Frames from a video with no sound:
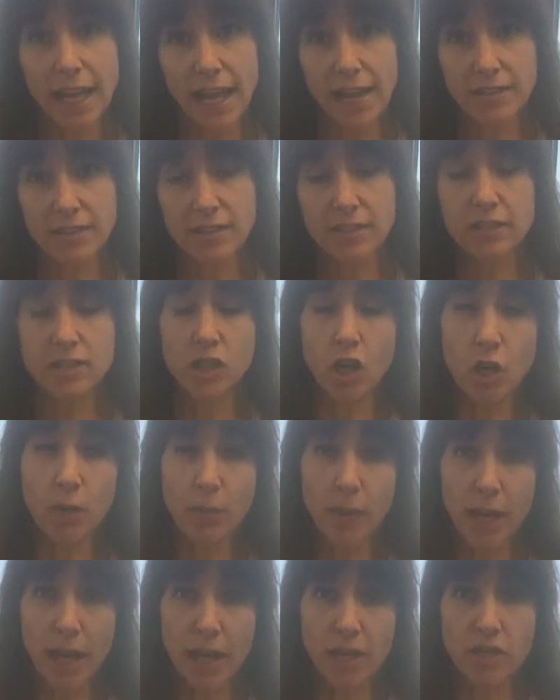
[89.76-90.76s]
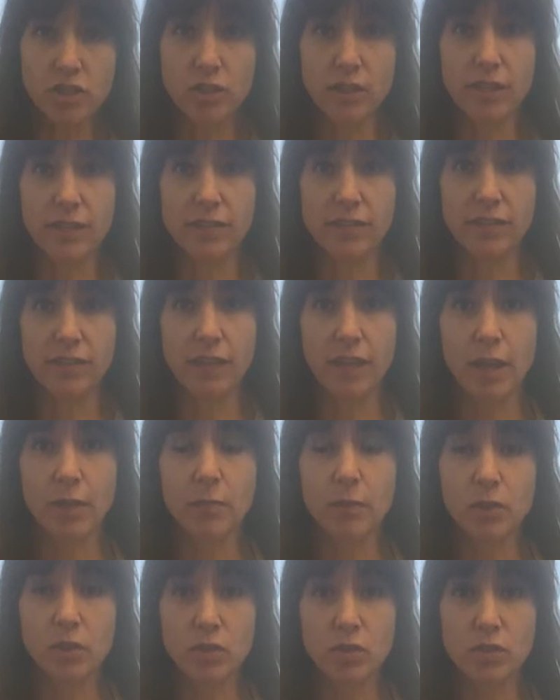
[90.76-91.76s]
acids, carbohydrates, they
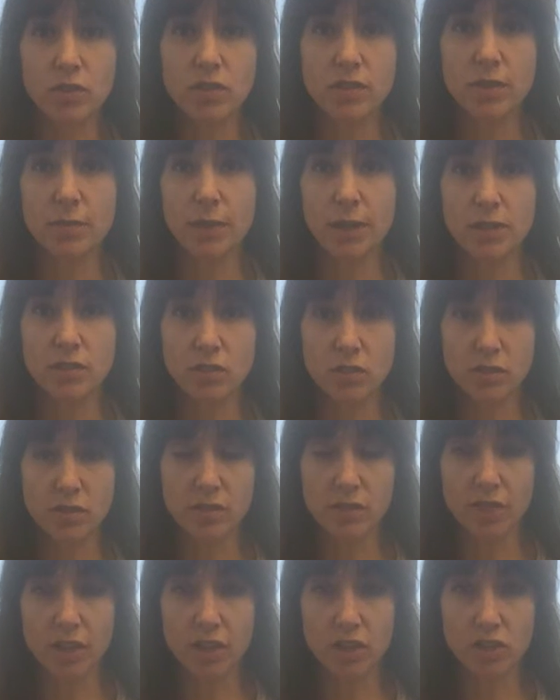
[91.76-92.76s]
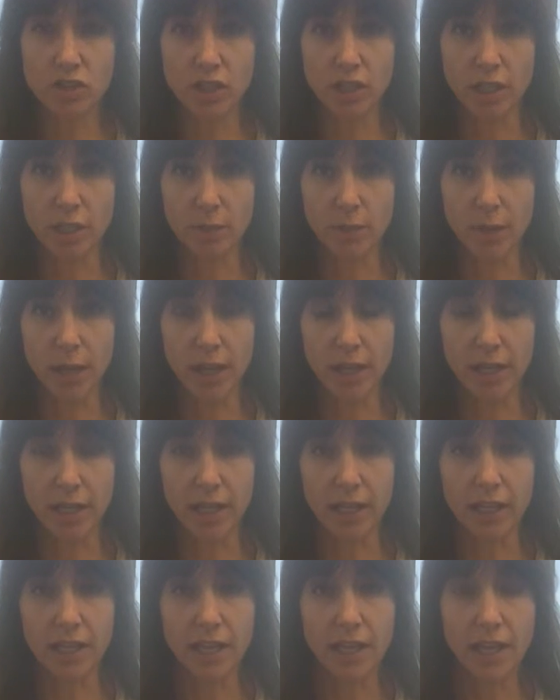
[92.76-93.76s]
produce the main source of energy in the
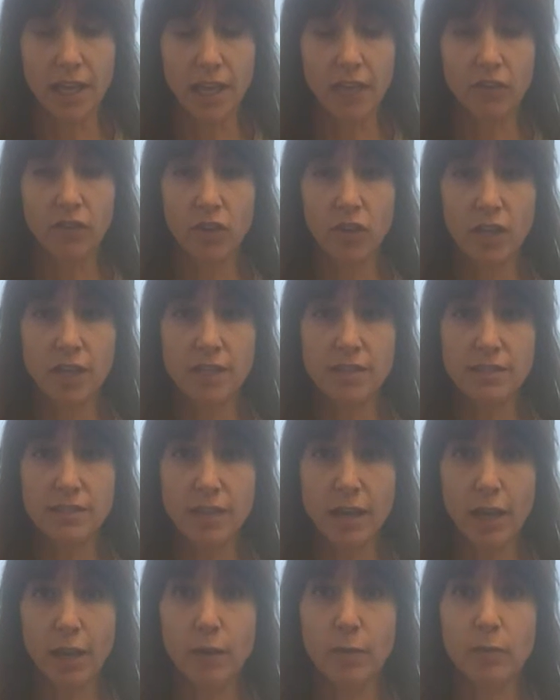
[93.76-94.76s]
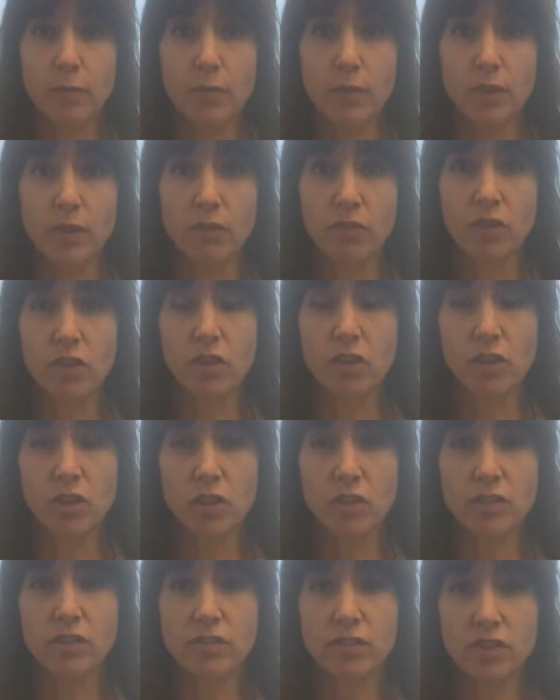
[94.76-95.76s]
body. If your enzyme,
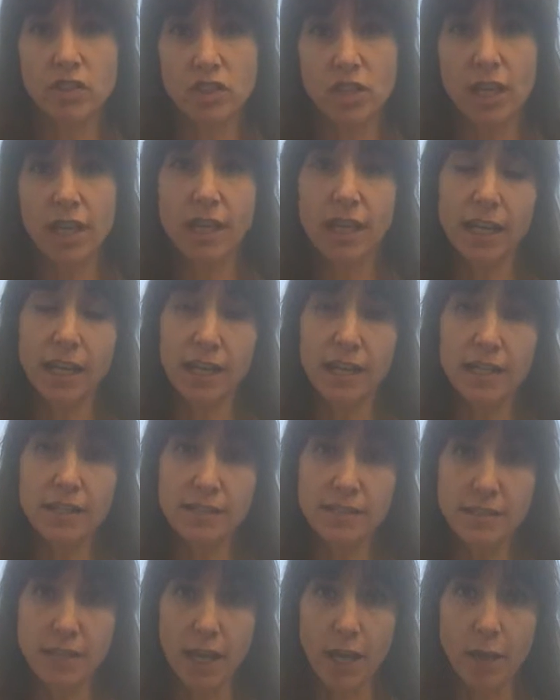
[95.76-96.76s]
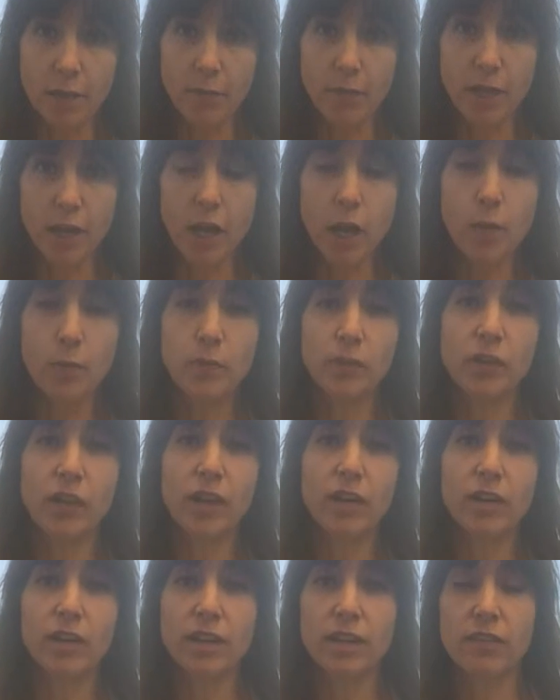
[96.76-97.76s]
you're deficient in an enzyme that helps
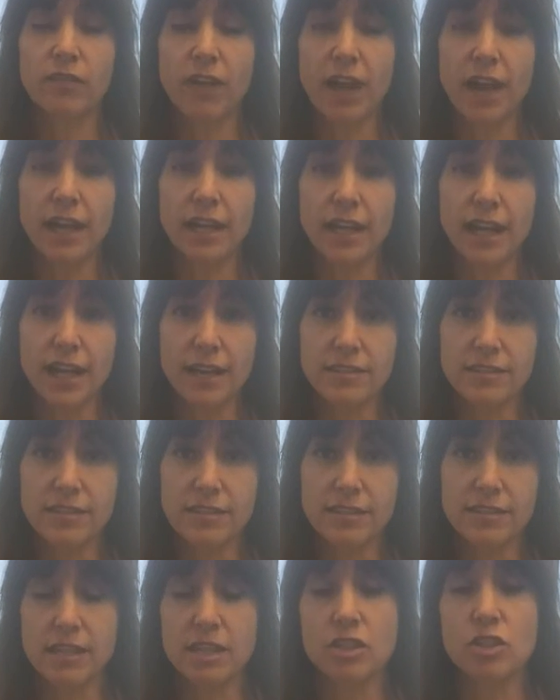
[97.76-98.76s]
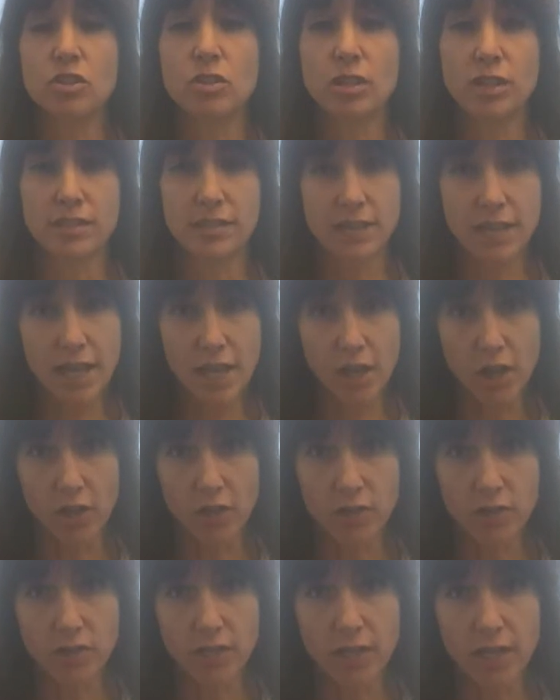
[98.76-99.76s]
carry the fatty acids into the
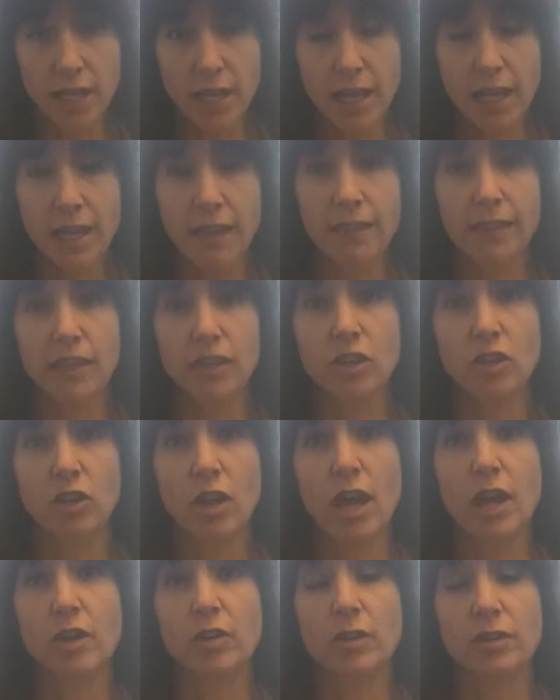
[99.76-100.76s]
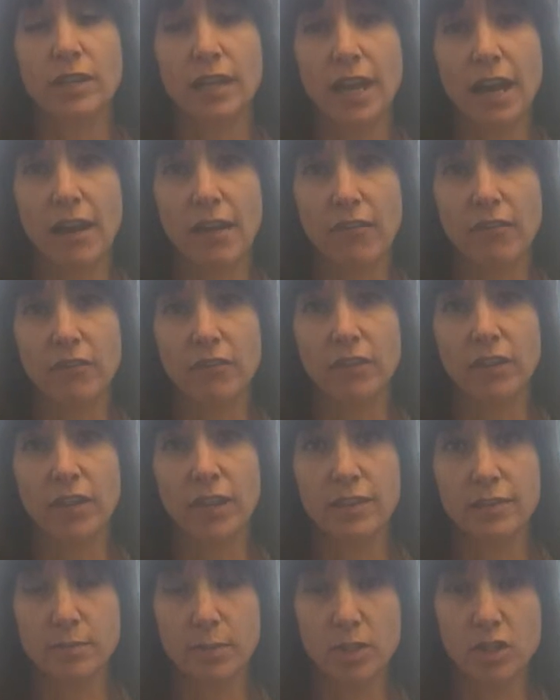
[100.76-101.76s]
cells, then you're not going to have
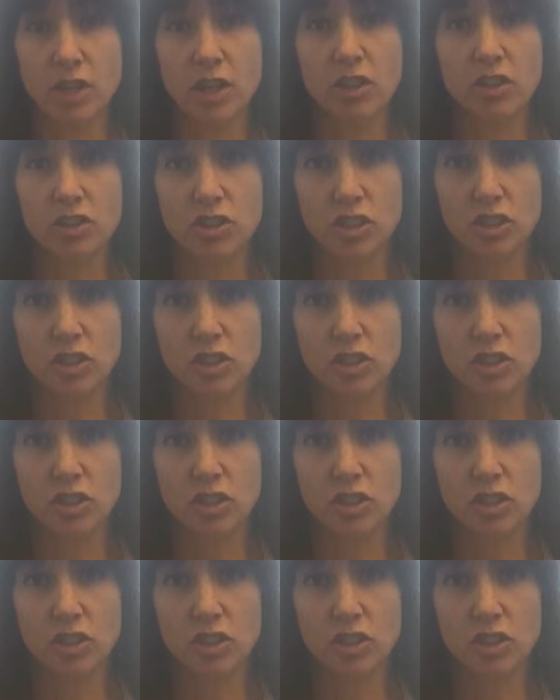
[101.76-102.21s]
as much energy